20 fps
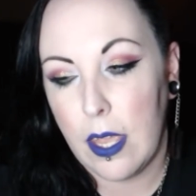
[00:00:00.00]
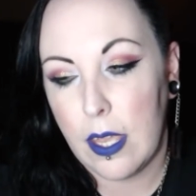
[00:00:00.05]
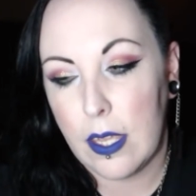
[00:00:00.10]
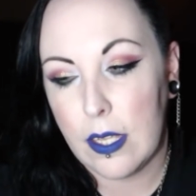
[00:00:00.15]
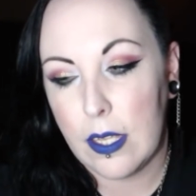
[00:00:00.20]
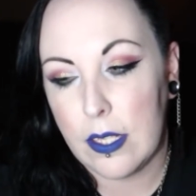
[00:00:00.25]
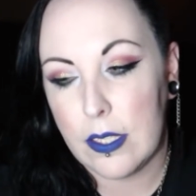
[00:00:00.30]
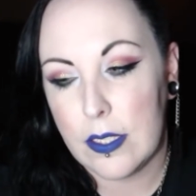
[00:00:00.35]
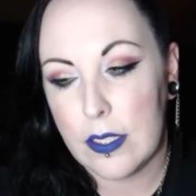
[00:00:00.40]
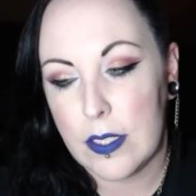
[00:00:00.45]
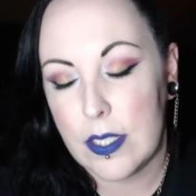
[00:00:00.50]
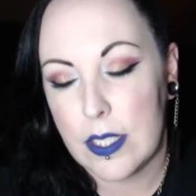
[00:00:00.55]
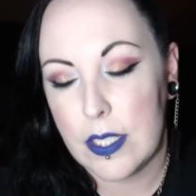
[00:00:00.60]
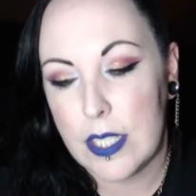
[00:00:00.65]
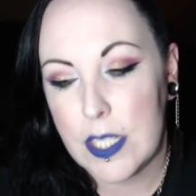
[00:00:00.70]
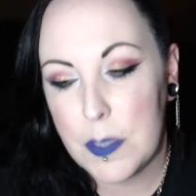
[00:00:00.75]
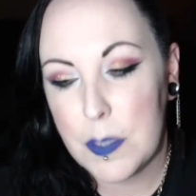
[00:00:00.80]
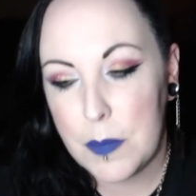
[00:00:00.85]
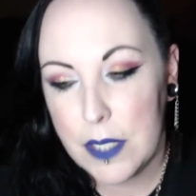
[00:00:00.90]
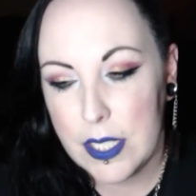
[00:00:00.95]
And
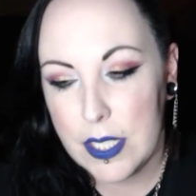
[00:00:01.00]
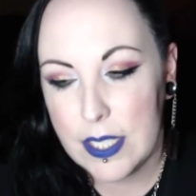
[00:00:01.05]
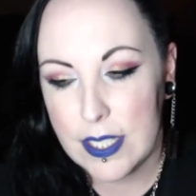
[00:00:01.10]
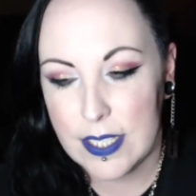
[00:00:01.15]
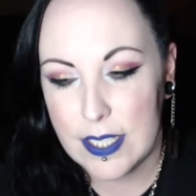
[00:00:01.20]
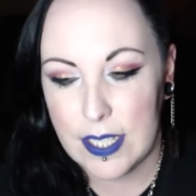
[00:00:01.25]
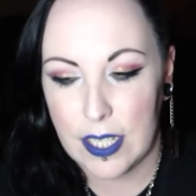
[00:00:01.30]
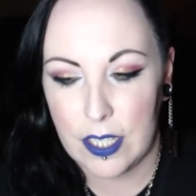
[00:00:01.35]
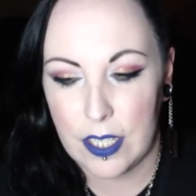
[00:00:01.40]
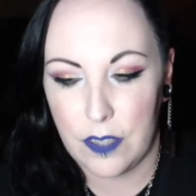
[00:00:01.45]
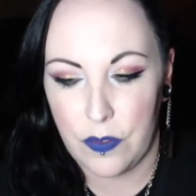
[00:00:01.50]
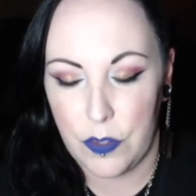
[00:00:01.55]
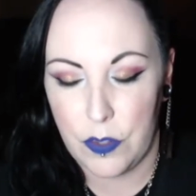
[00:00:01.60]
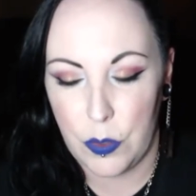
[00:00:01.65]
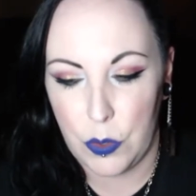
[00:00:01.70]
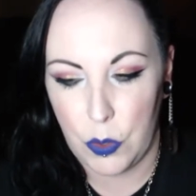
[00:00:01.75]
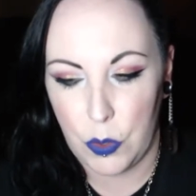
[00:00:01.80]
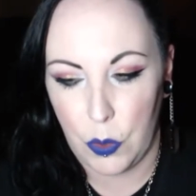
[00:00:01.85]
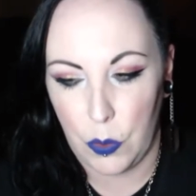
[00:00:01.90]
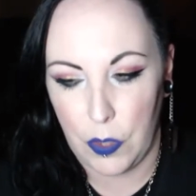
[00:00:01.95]
this place is kind
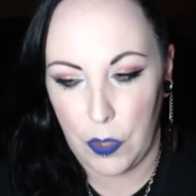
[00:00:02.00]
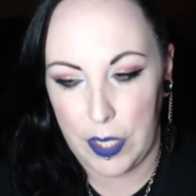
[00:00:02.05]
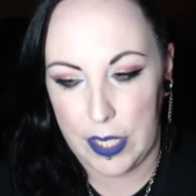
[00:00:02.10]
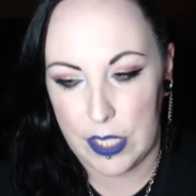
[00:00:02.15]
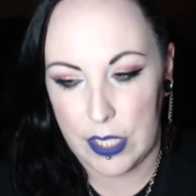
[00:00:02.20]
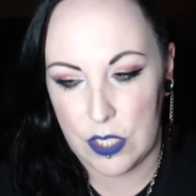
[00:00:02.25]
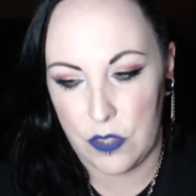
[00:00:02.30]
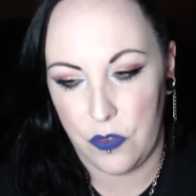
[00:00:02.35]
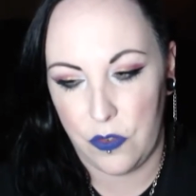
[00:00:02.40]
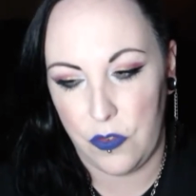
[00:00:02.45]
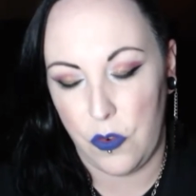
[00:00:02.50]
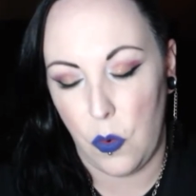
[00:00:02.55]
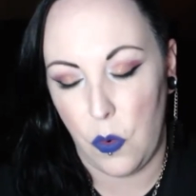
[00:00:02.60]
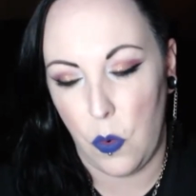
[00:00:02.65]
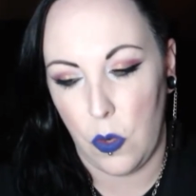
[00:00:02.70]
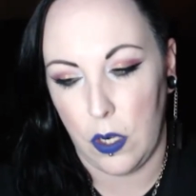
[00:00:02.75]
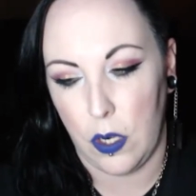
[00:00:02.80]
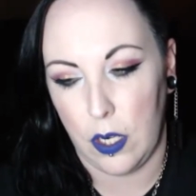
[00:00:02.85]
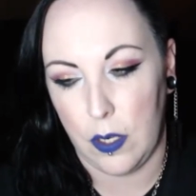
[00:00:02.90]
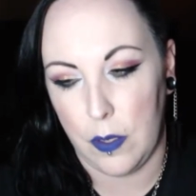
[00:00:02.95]
of notorious
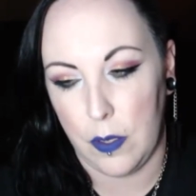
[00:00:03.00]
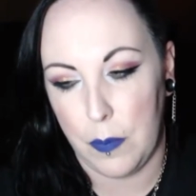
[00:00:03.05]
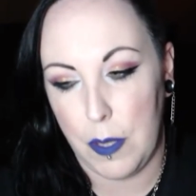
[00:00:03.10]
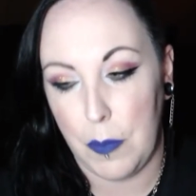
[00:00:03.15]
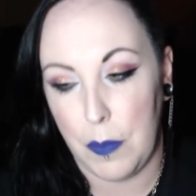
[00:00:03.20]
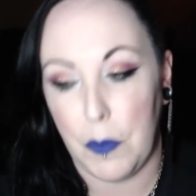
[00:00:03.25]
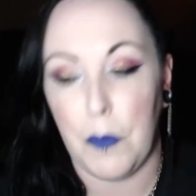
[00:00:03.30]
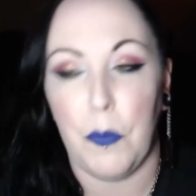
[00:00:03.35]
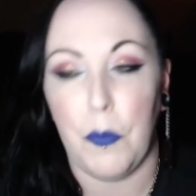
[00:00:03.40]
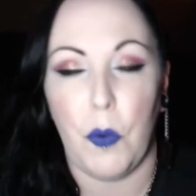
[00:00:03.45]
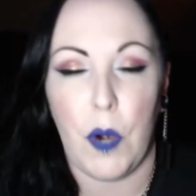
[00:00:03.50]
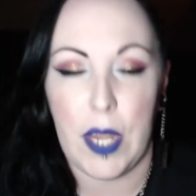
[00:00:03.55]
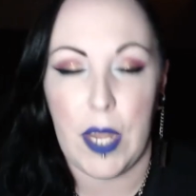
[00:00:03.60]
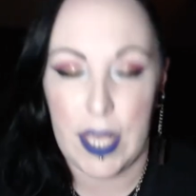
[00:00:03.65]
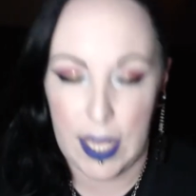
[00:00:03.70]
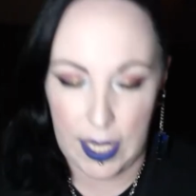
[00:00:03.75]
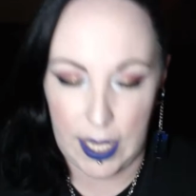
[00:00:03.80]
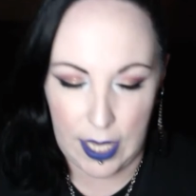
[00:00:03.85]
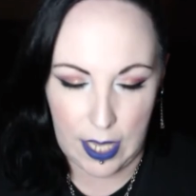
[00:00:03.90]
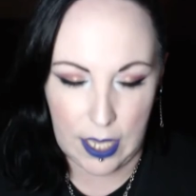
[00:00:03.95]
for people
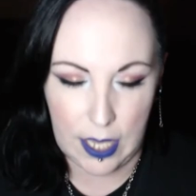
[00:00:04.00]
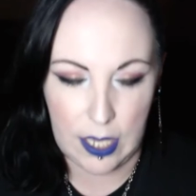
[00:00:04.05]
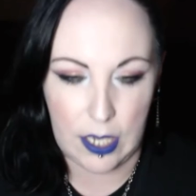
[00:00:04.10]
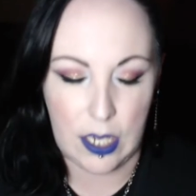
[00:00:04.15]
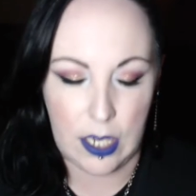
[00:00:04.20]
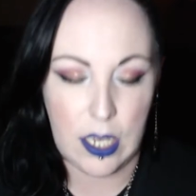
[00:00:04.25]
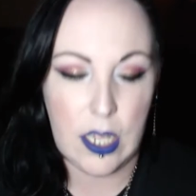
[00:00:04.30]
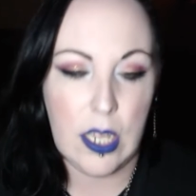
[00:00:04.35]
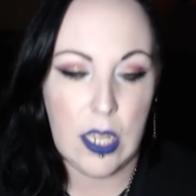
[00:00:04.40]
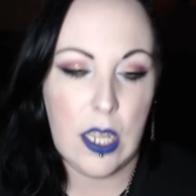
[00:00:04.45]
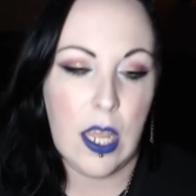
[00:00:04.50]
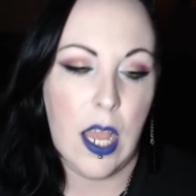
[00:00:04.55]
breaking in,